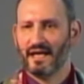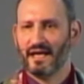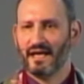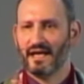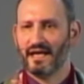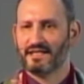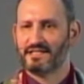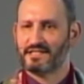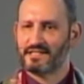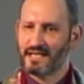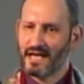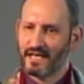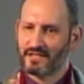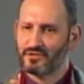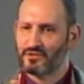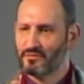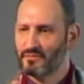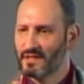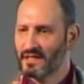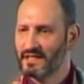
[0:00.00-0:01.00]
A
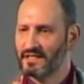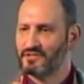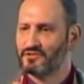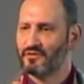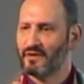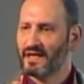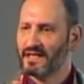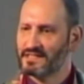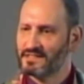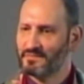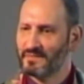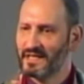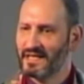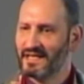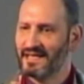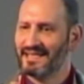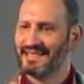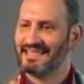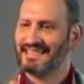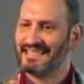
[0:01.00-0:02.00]
sexually
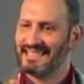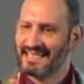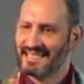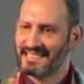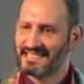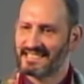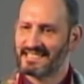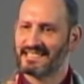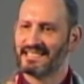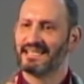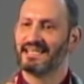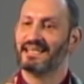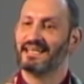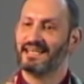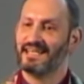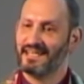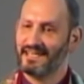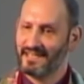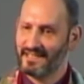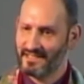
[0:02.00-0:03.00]
transmitted
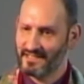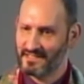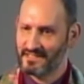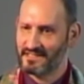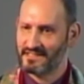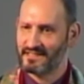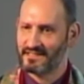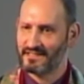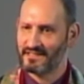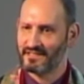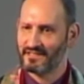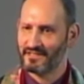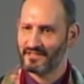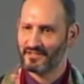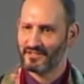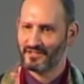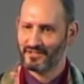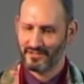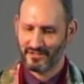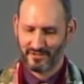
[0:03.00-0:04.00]
dis-ease.
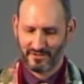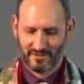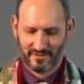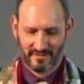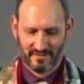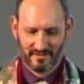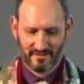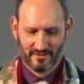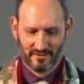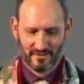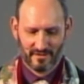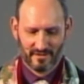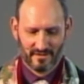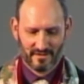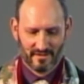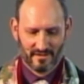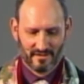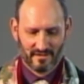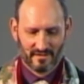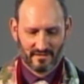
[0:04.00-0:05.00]

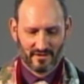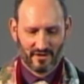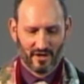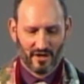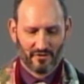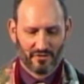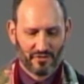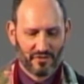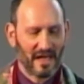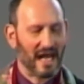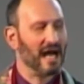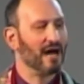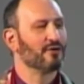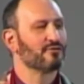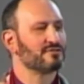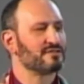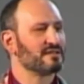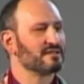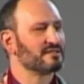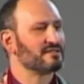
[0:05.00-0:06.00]
There are
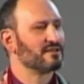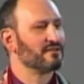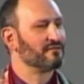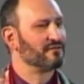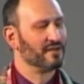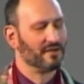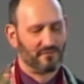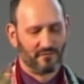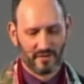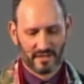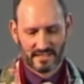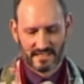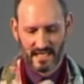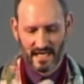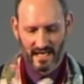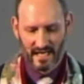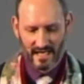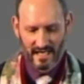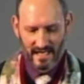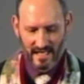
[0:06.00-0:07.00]
thousands of different
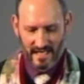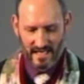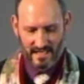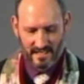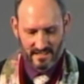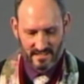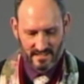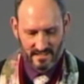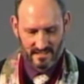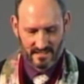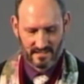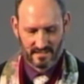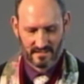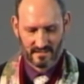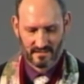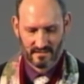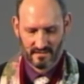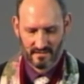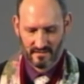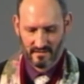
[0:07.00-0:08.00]
techniques,
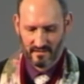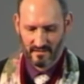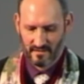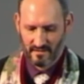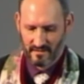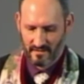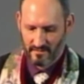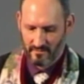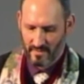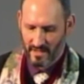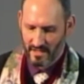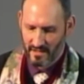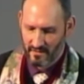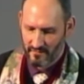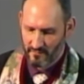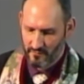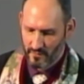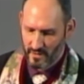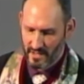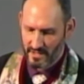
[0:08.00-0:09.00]
many
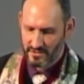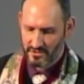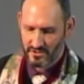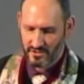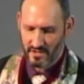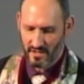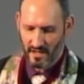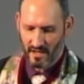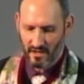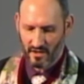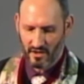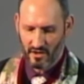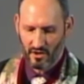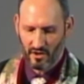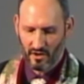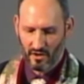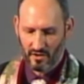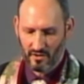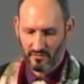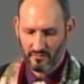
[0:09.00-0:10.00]
of which are
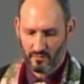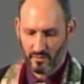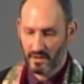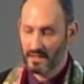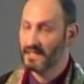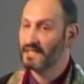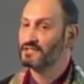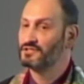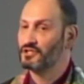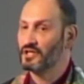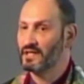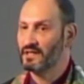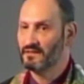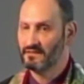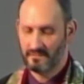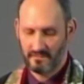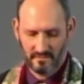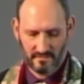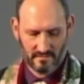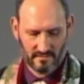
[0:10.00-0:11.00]
called
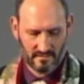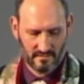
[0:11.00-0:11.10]
religion,